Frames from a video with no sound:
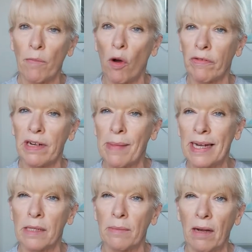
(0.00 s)
already
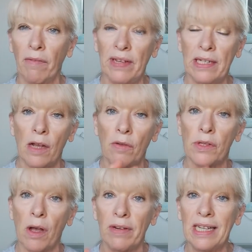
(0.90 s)
made some little
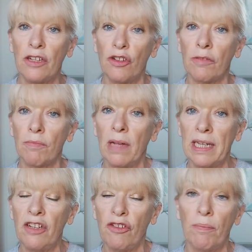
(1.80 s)
videos on
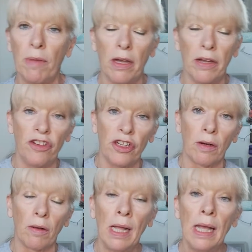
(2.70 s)
each
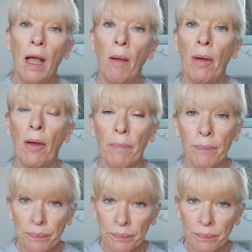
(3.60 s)
journal, but